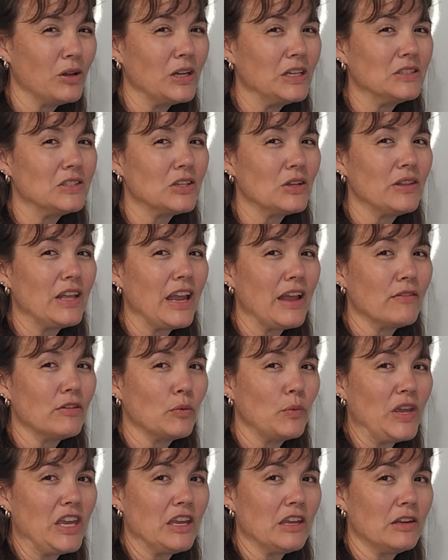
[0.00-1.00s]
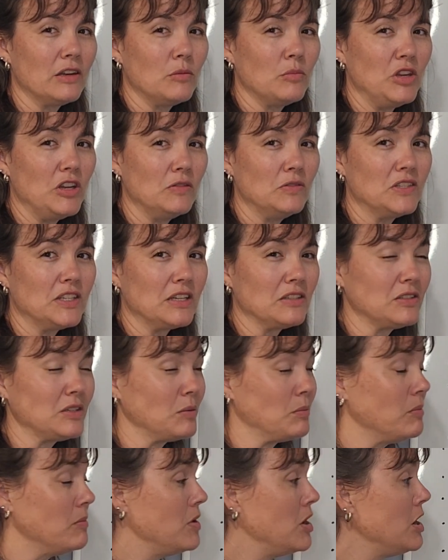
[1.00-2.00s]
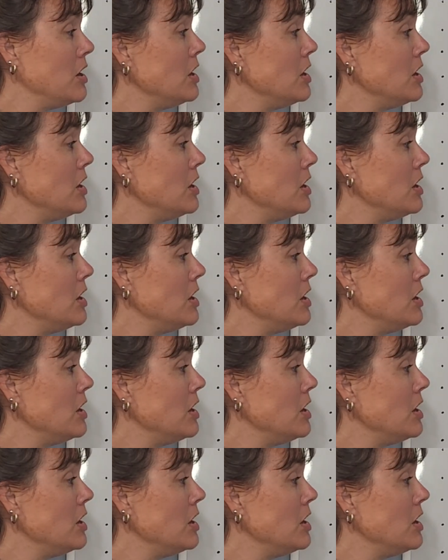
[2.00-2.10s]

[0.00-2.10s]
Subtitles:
and so they have a weakened immune system.